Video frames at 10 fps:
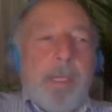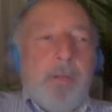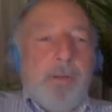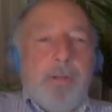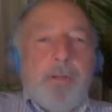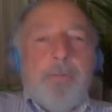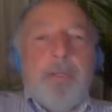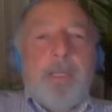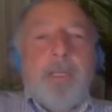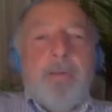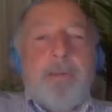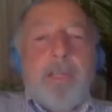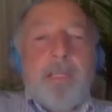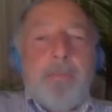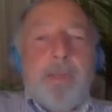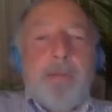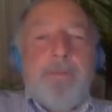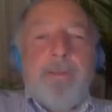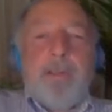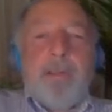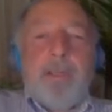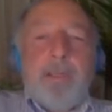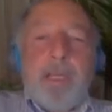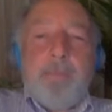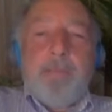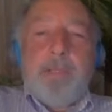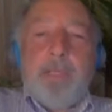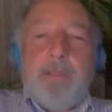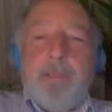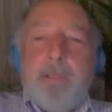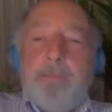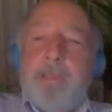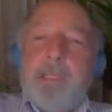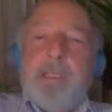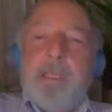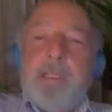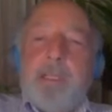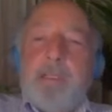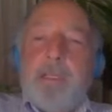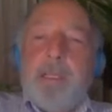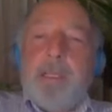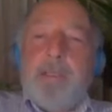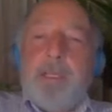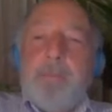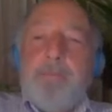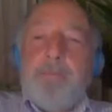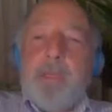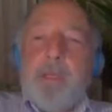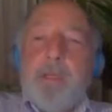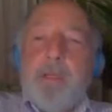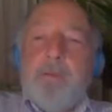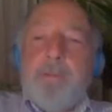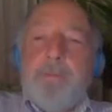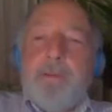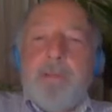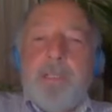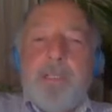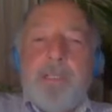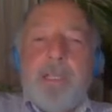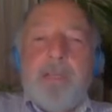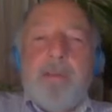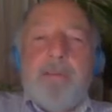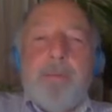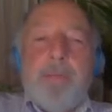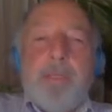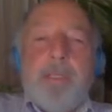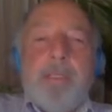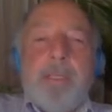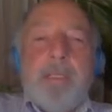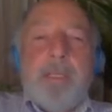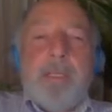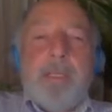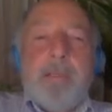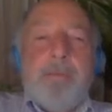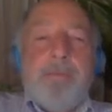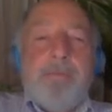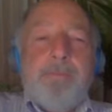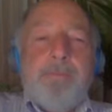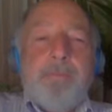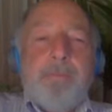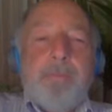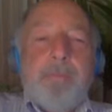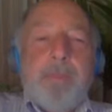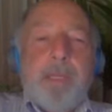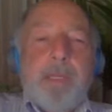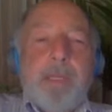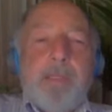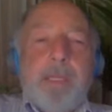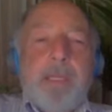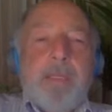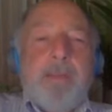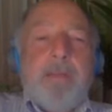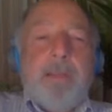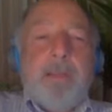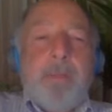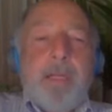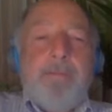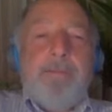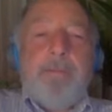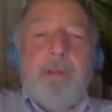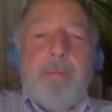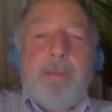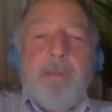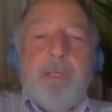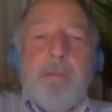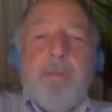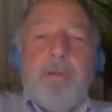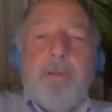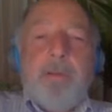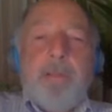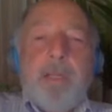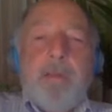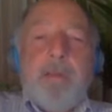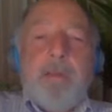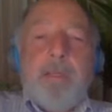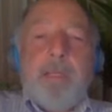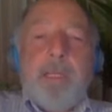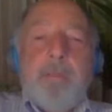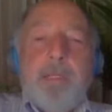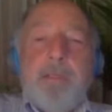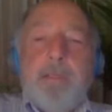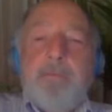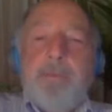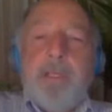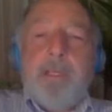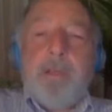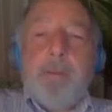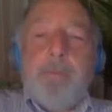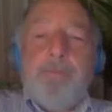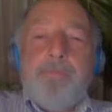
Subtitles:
In order to really understand the benefits and potential of data lake technology, we first need to take a swim in a data lake. Data exists in many forms: numbers, text, image, and video.